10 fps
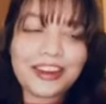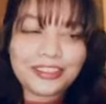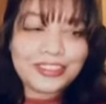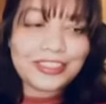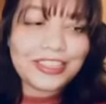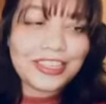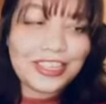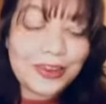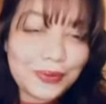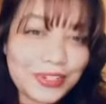other than
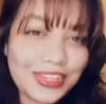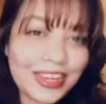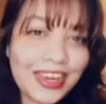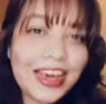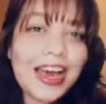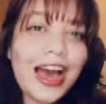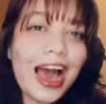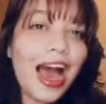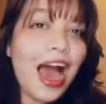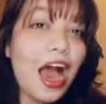Cute
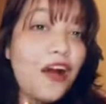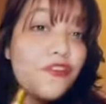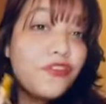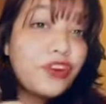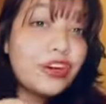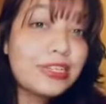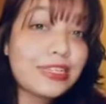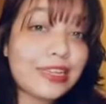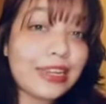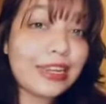
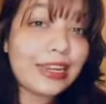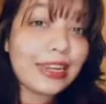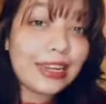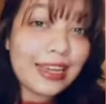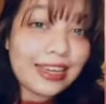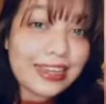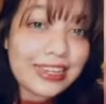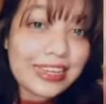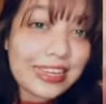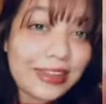First
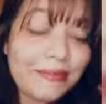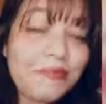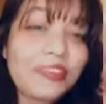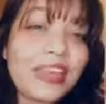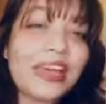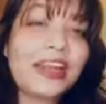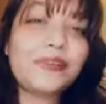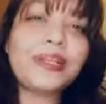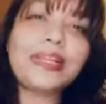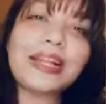Lady. And
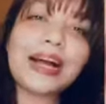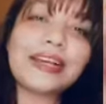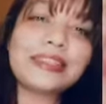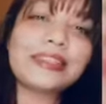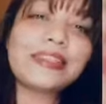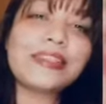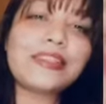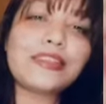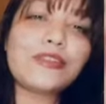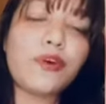I really like this.
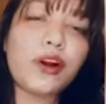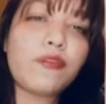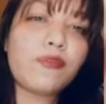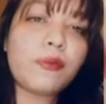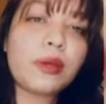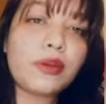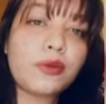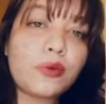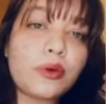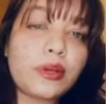This is for a woman
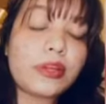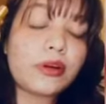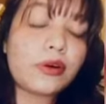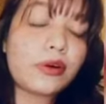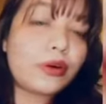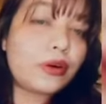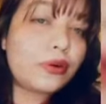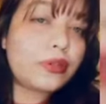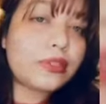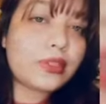who
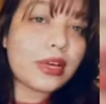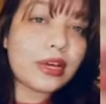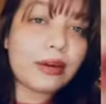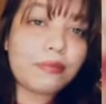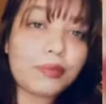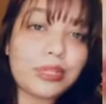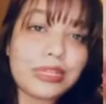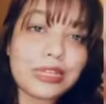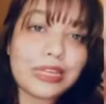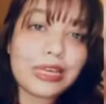is
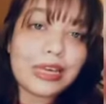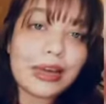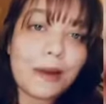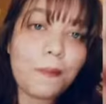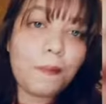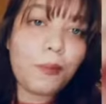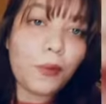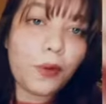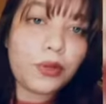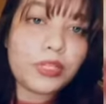completely
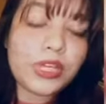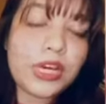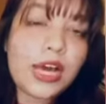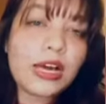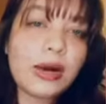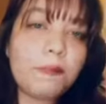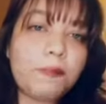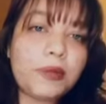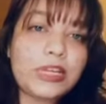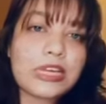bold,
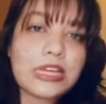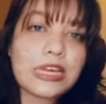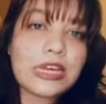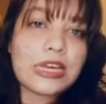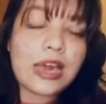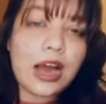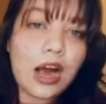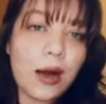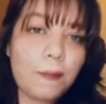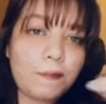completely
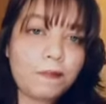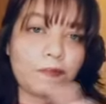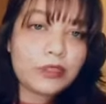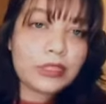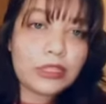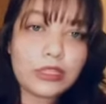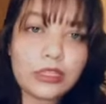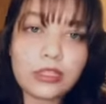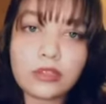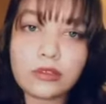
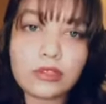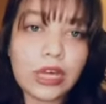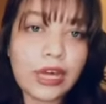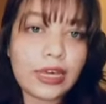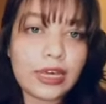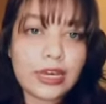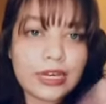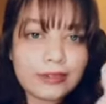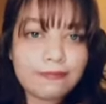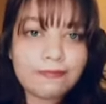you know, like
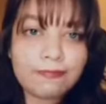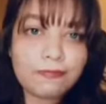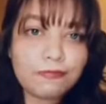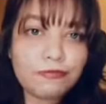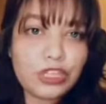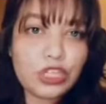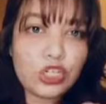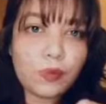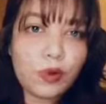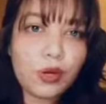
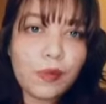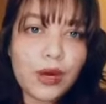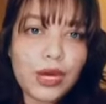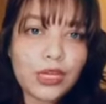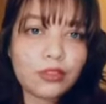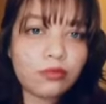kichu bolba